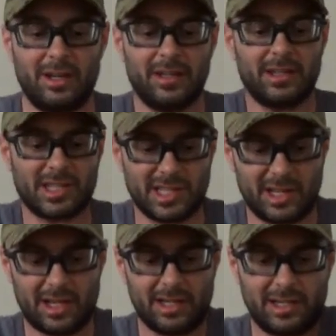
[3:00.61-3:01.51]
Uh,
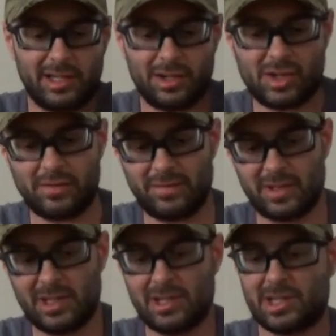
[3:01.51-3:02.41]
inside each
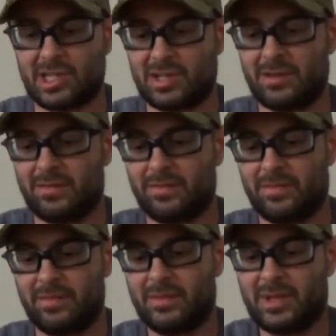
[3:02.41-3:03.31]
of these
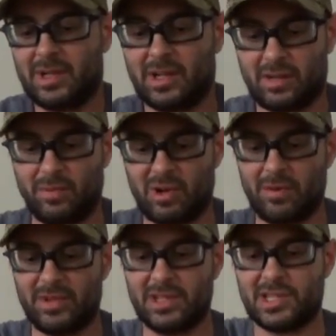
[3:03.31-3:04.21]

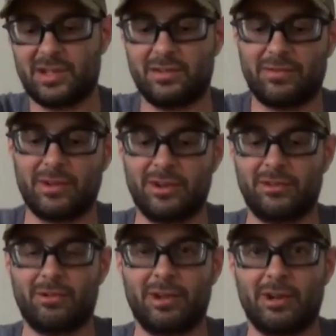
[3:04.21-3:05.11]
compartments on the front
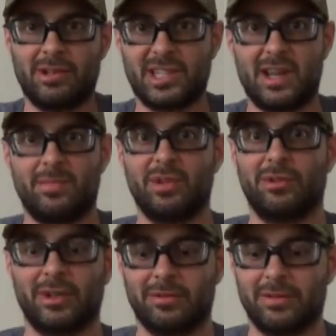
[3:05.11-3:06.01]
and the rear, top
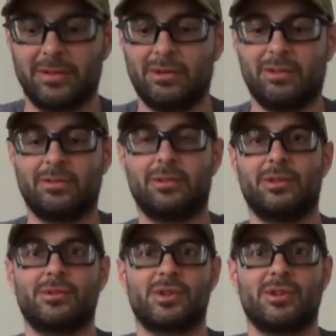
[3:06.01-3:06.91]
loading with Velcro
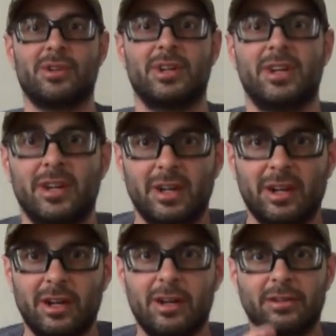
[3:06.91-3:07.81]
closure,
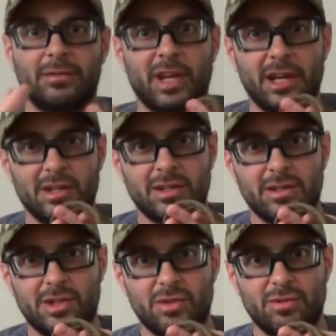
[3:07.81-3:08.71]
uh, you've got
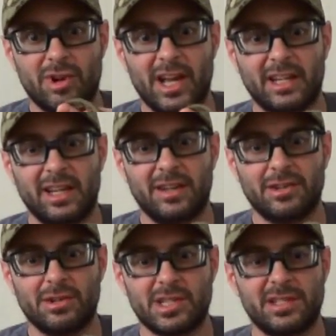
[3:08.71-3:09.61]
two drag
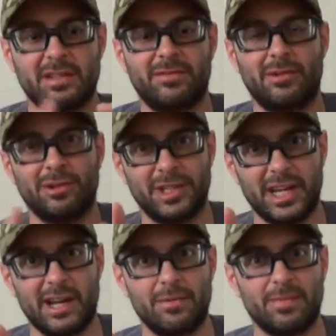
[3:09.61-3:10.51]
handles, they fold
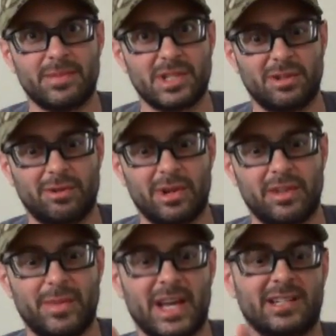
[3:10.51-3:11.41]
down so you can
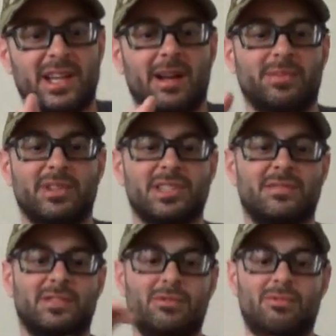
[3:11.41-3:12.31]
run the bag topless
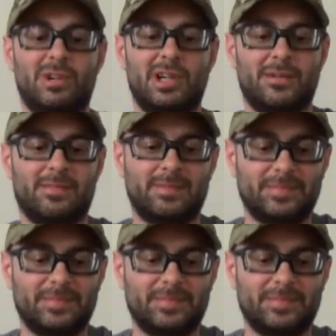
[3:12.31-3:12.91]
if you want.